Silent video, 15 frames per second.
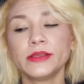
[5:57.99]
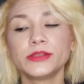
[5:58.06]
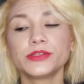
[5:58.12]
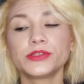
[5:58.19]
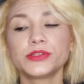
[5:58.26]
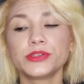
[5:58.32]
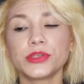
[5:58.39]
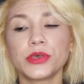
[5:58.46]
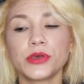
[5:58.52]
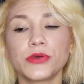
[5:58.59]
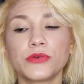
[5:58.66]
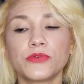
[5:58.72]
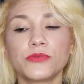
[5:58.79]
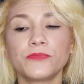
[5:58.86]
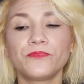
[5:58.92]

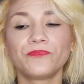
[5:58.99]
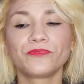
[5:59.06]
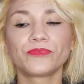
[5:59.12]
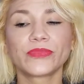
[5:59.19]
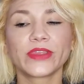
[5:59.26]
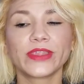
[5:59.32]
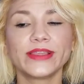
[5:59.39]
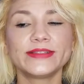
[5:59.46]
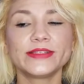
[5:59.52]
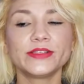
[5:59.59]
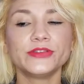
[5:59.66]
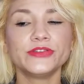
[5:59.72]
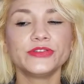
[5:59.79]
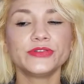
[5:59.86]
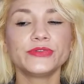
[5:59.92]
so it
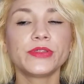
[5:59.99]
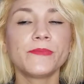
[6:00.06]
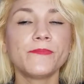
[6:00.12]
didn't do the